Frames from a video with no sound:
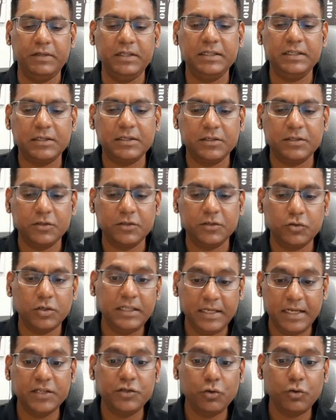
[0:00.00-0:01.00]
answer choices in
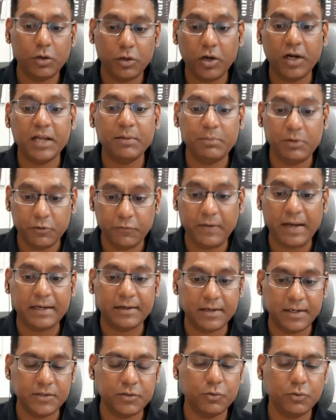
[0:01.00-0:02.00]
case you are not able to
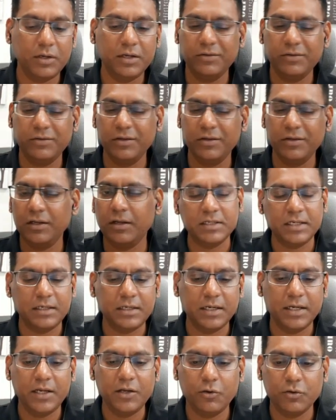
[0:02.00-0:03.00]
factorize. Okay, if the numbers are
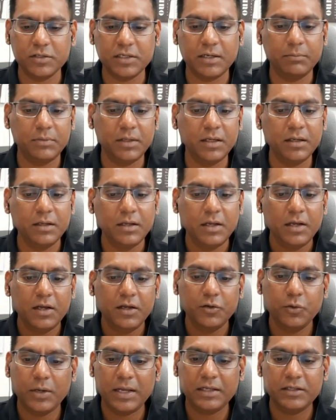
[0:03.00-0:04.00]
tricky or something,
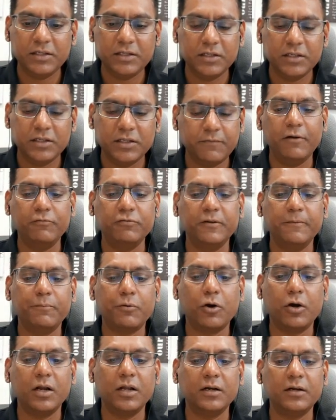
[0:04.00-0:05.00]
you can just find out the
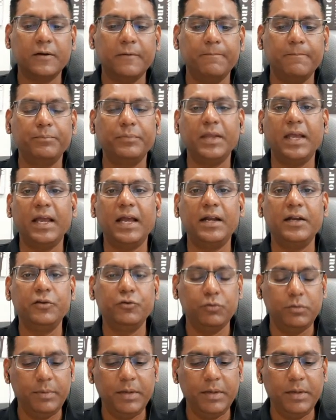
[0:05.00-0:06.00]
product and you
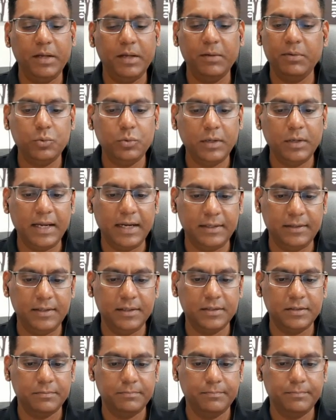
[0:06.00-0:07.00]
will be able to get
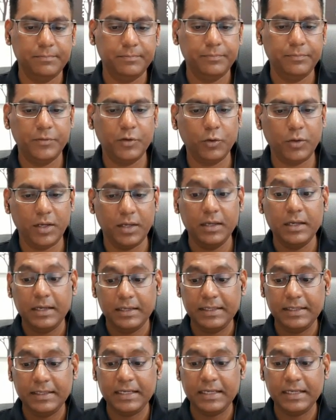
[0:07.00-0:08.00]
this. Okay,
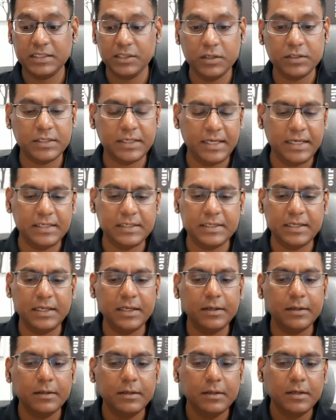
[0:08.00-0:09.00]
that's the worst case
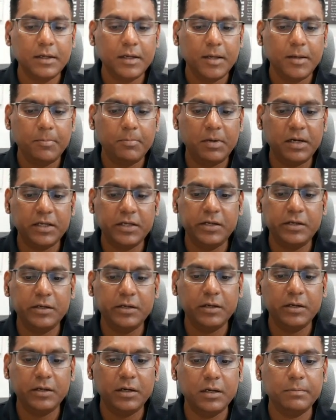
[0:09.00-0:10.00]
thing, but
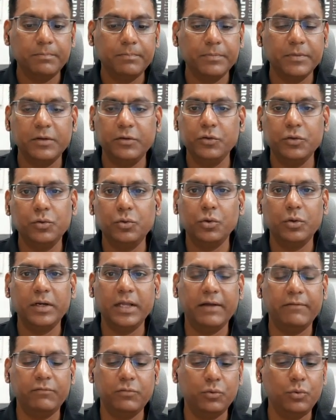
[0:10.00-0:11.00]
here you don't
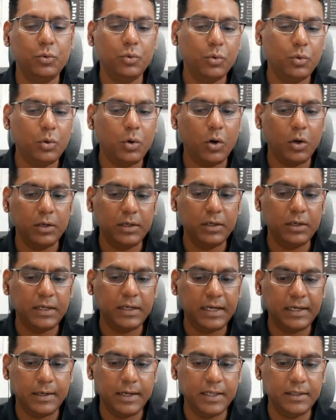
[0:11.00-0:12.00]
have to go all
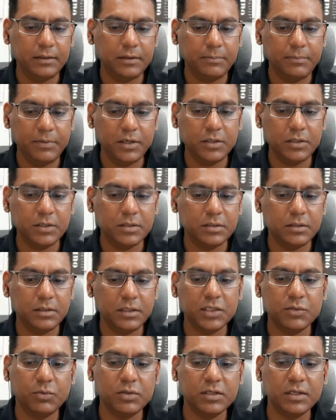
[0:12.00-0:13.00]
that length because
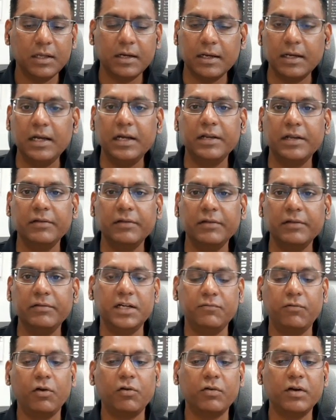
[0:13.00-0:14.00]
this was relatively
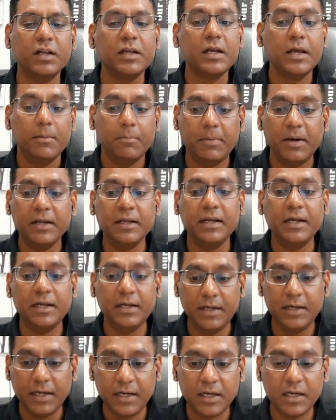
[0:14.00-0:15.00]
straightforward, but it
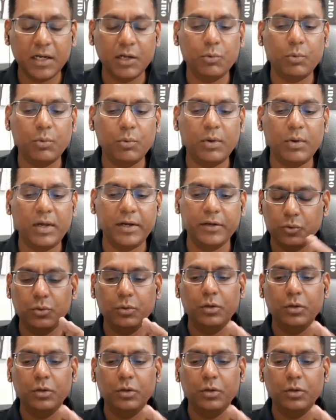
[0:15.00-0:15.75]
did require you to